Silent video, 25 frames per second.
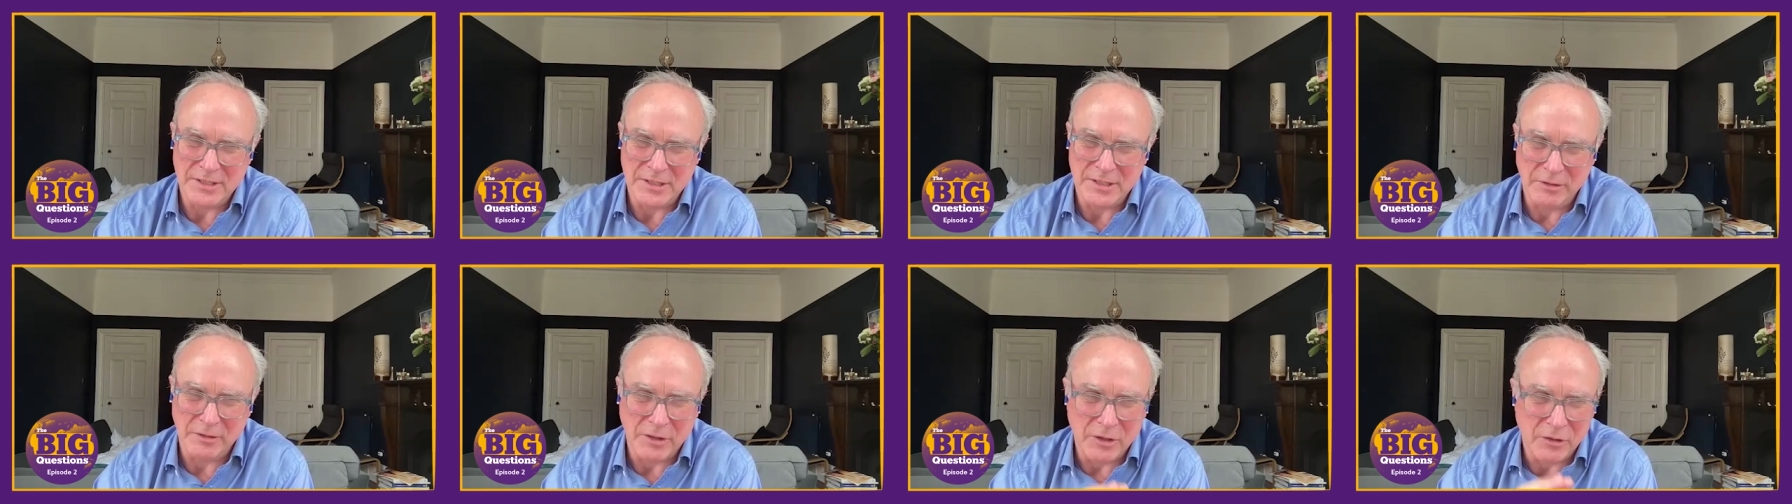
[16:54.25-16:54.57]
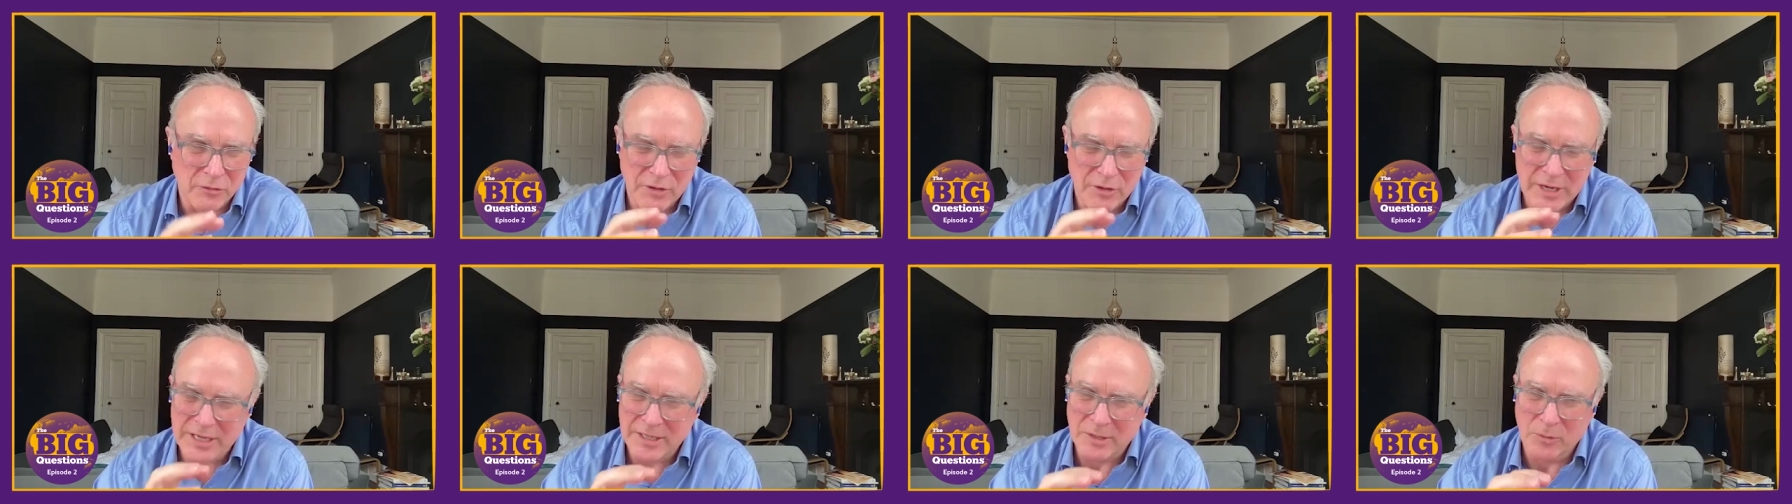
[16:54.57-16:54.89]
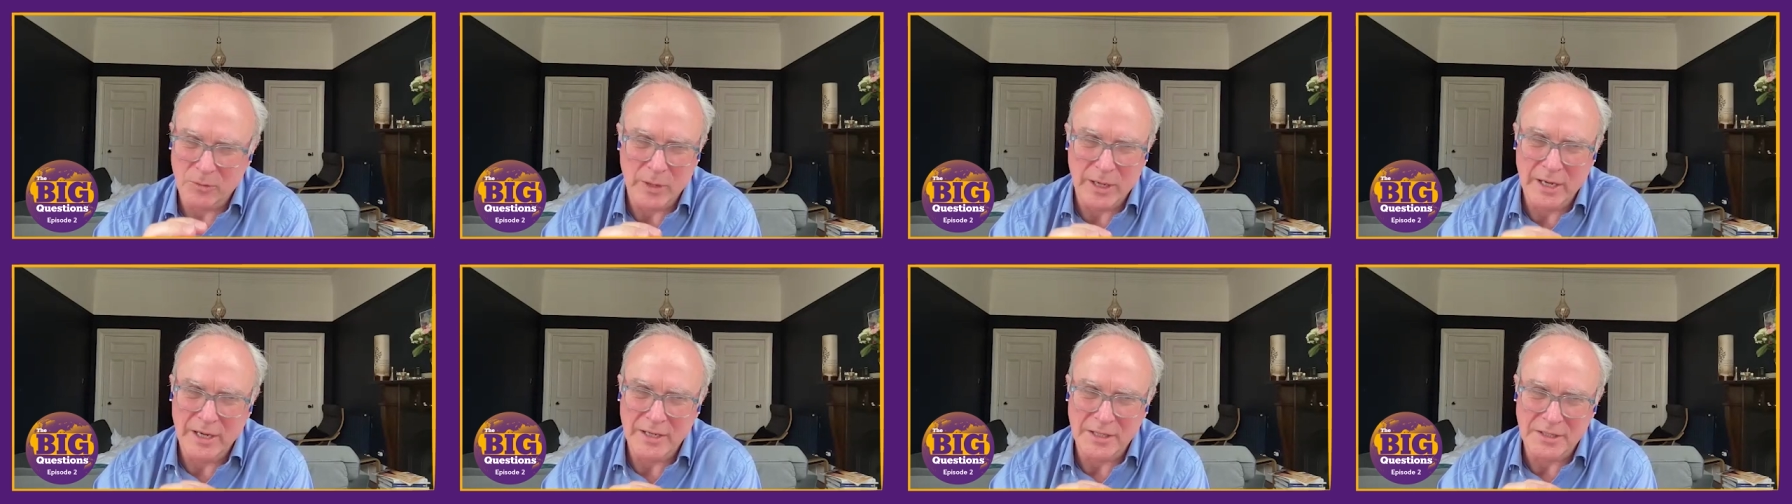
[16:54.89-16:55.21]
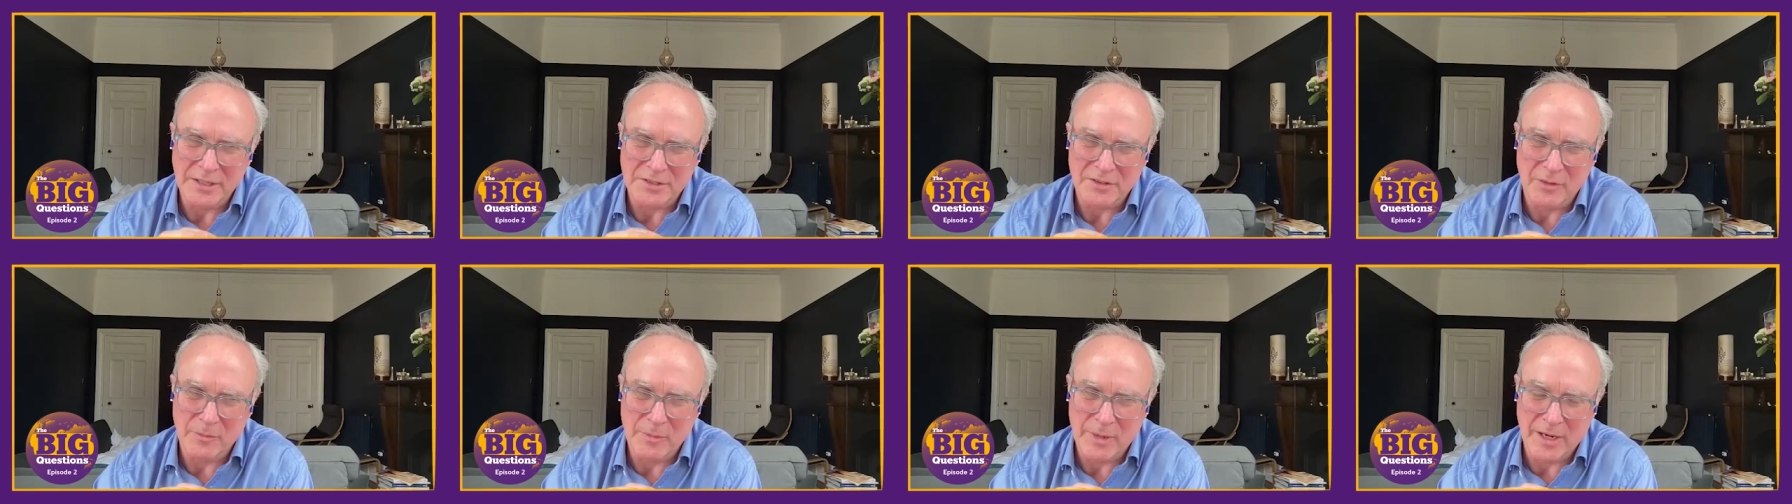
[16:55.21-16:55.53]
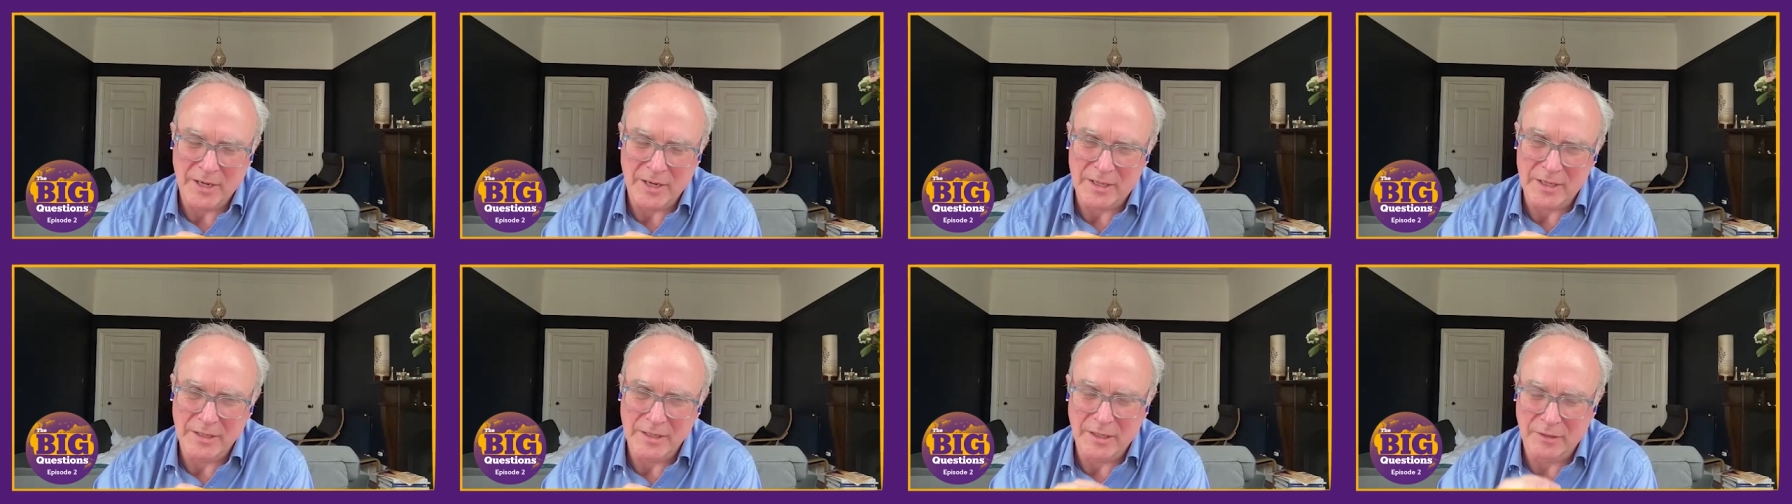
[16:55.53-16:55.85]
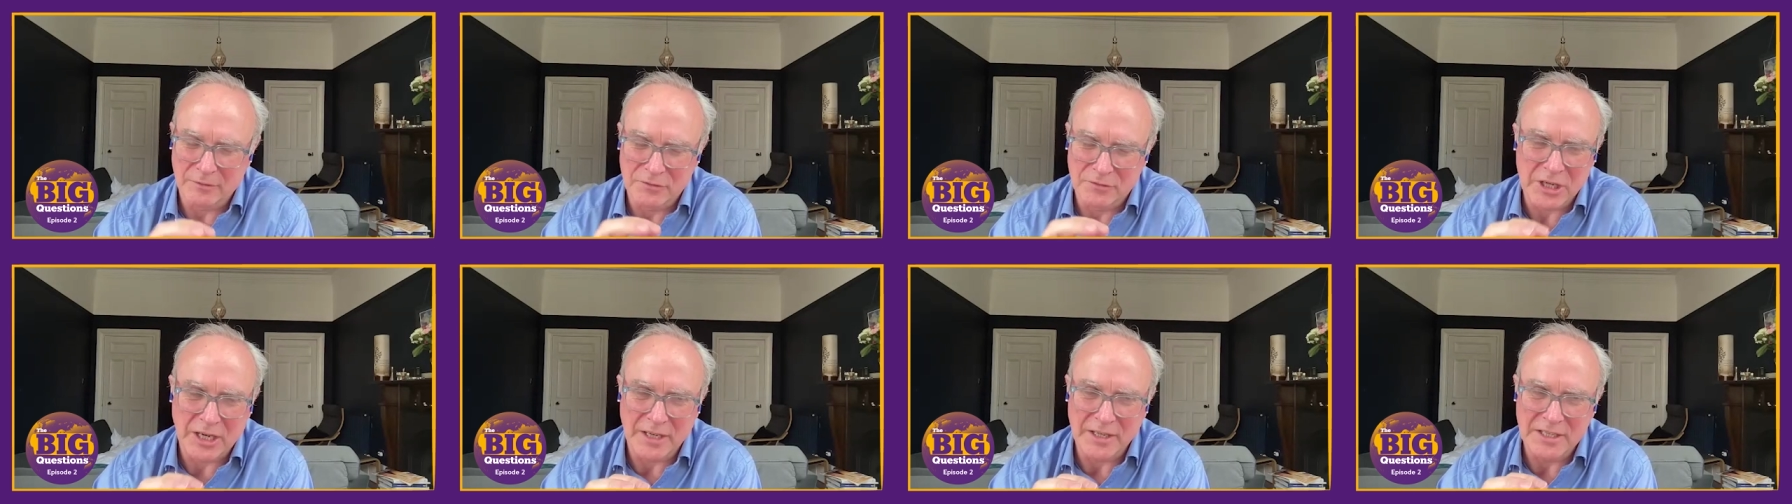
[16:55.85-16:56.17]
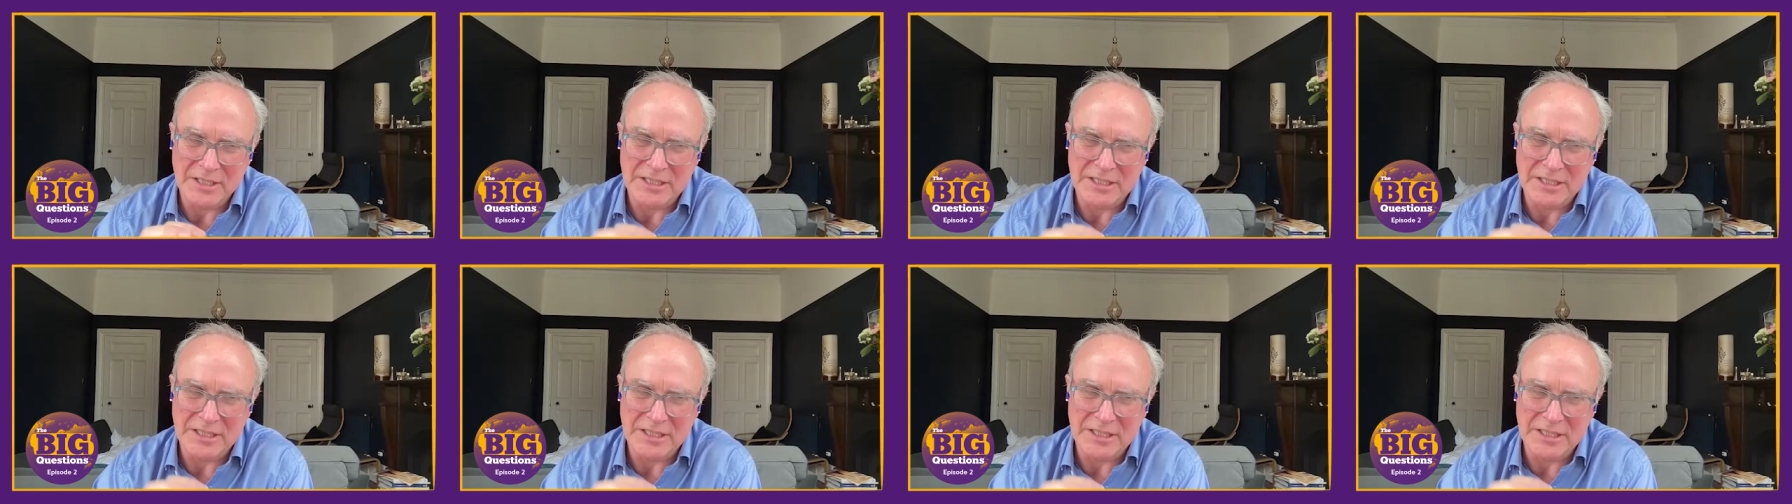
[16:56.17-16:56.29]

I think there's a great awareness of America